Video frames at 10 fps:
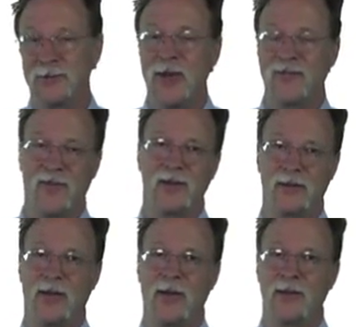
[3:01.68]
Well, as a matter of fact,
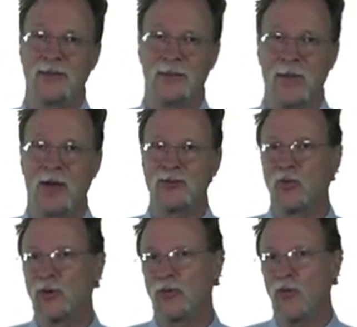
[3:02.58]
it does. It matters
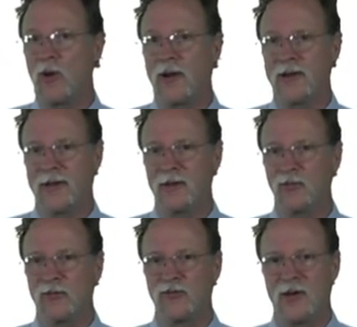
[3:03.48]
worldwide,
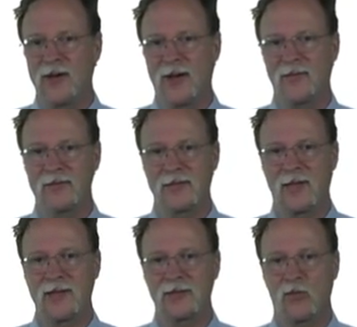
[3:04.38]
and we'll find out in this
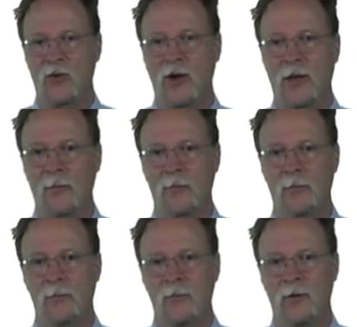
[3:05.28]
class why.
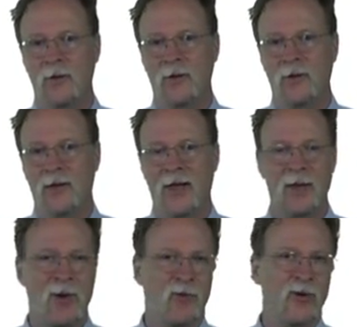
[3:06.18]
Now,
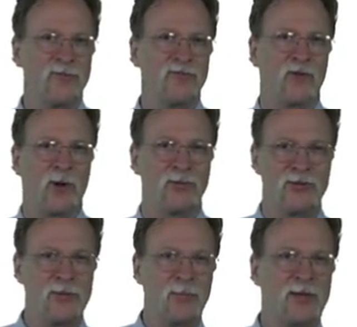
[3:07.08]
how about wind farms? You
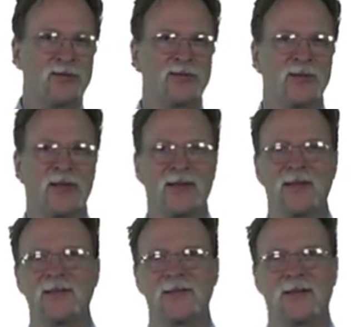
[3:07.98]
see pictures like
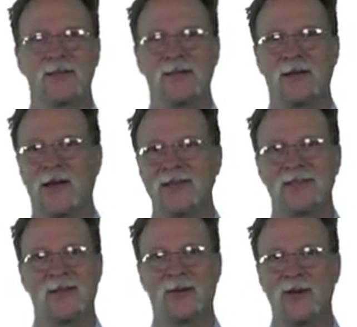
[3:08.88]
this. There's a
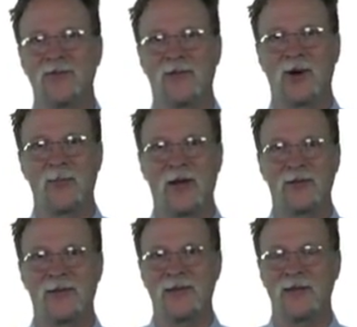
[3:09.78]
nice wind farm
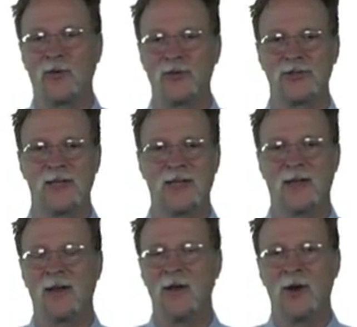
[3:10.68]
out in the North Sea
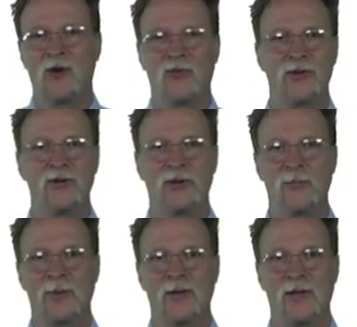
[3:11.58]
and over in
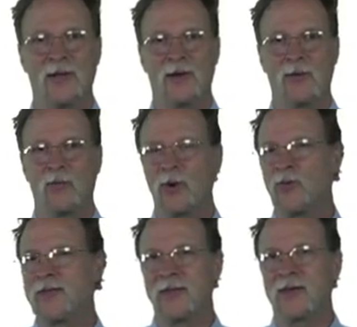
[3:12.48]
Europe, and what
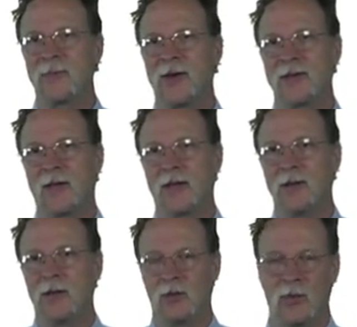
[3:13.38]
do we think about
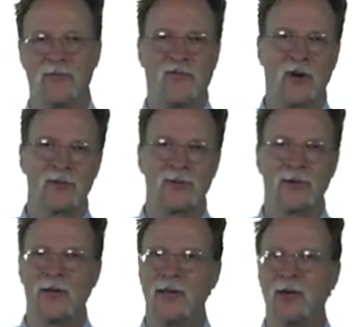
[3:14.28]
that? Wind farms
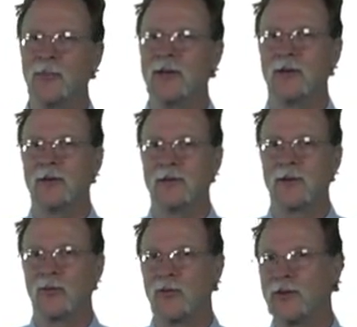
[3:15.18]
are intermittent.
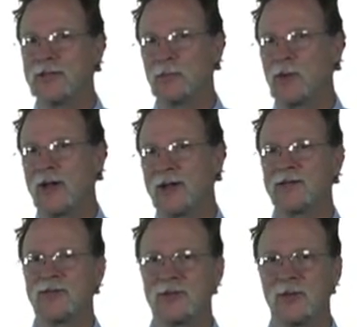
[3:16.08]
Will they supply
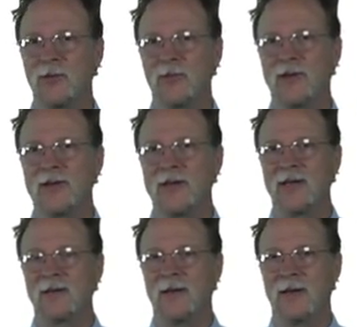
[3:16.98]
electricity when we need
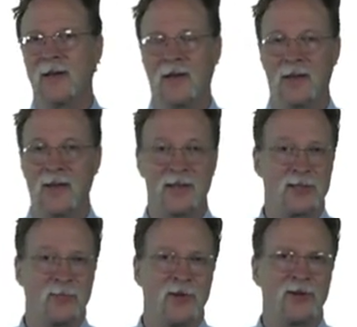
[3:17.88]
it? It
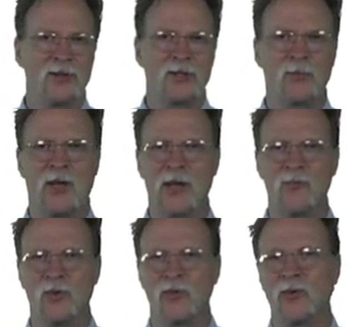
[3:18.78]
has the ability to supply
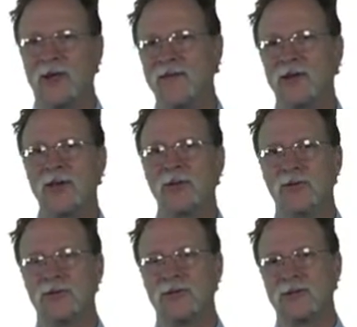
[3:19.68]
more than we'll ever
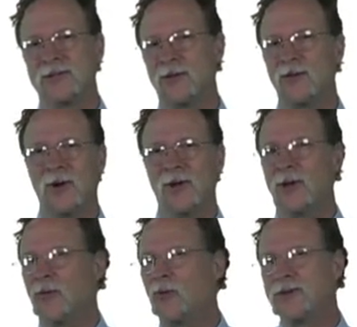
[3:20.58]
use. So
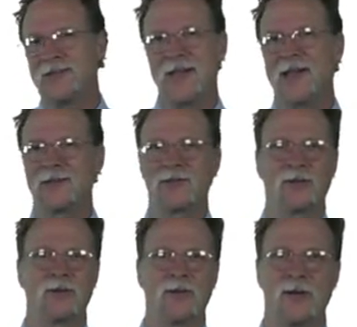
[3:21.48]
what is the
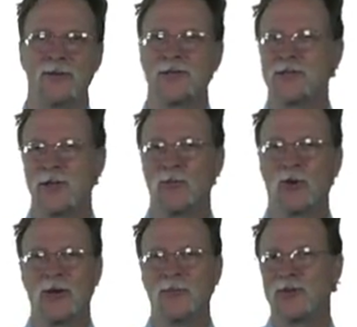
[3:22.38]
answer? You know, is it
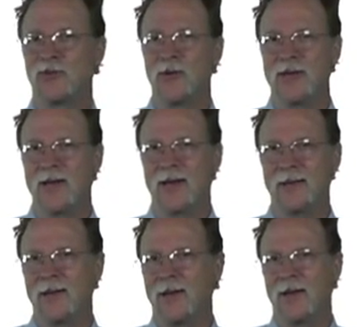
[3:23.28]
somewhere in between
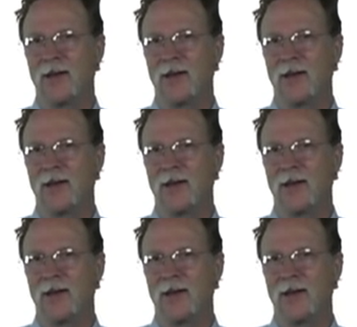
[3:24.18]
that?